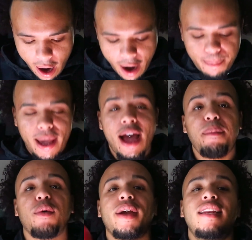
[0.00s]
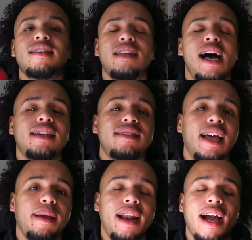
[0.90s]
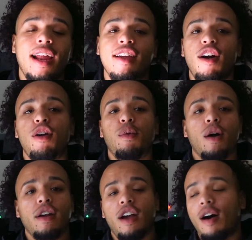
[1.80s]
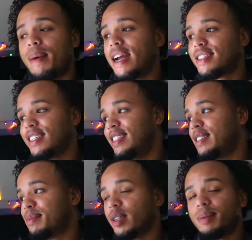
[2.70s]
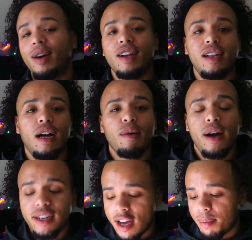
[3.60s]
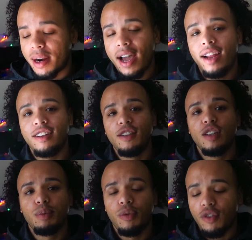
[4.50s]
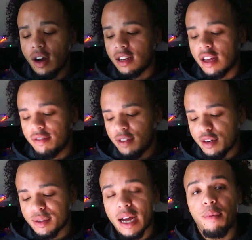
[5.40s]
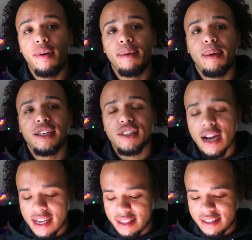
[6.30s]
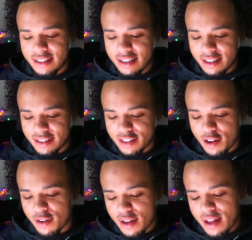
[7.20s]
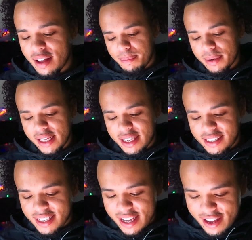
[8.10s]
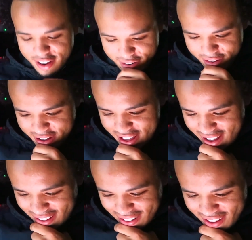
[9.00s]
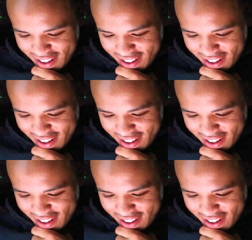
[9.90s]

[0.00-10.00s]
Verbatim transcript: All right, man. I'm going to read this last thing, and I got to go to work, y'all. I'm actually supposed to be on the clock right now, but I had to do this before I left. You know what I'm saying? I wanted to make sure I get this done. So Maliki said, hold up.